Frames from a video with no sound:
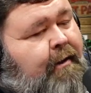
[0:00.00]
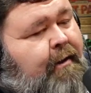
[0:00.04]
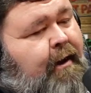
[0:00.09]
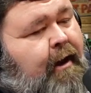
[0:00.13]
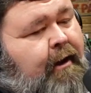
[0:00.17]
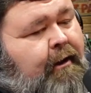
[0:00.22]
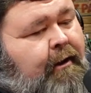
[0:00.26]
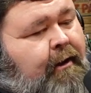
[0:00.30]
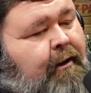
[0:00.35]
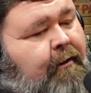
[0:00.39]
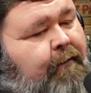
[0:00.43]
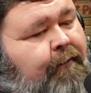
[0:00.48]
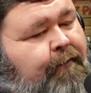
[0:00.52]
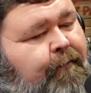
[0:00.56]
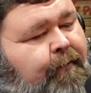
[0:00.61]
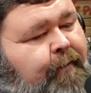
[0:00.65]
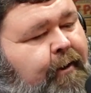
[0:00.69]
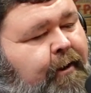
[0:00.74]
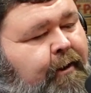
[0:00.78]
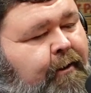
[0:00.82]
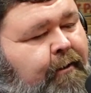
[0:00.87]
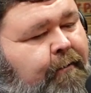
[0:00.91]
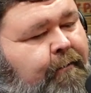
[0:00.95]
love,
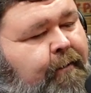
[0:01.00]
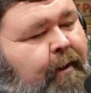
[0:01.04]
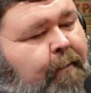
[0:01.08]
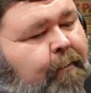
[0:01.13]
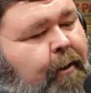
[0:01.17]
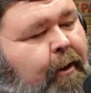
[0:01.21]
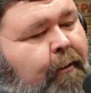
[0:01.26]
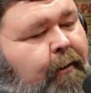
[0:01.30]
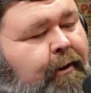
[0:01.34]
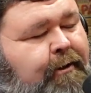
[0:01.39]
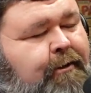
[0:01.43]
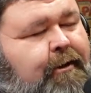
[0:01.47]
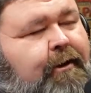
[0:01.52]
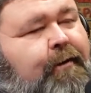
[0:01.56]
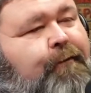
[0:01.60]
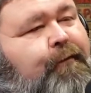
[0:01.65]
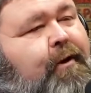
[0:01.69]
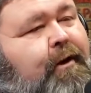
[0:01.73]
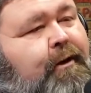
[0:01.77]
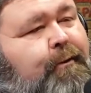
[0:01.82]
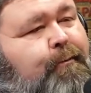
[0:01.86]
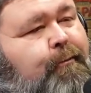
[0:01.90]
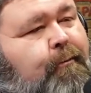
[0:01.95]
I'm always looking
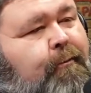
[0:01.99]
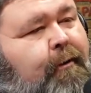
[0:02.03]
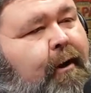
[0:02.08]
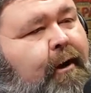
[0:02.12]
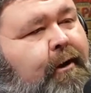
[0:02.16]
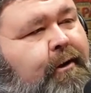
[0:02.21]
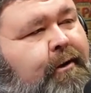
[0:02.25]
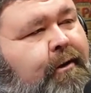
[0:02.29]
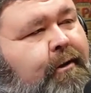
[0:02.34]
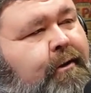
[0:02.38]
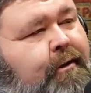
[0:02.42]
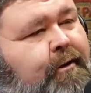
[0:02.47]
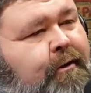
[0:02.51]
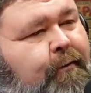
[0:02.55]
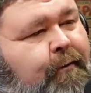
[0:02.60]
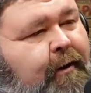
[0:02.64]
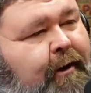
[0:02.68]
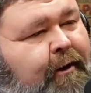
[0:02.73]
for inspiration. So when I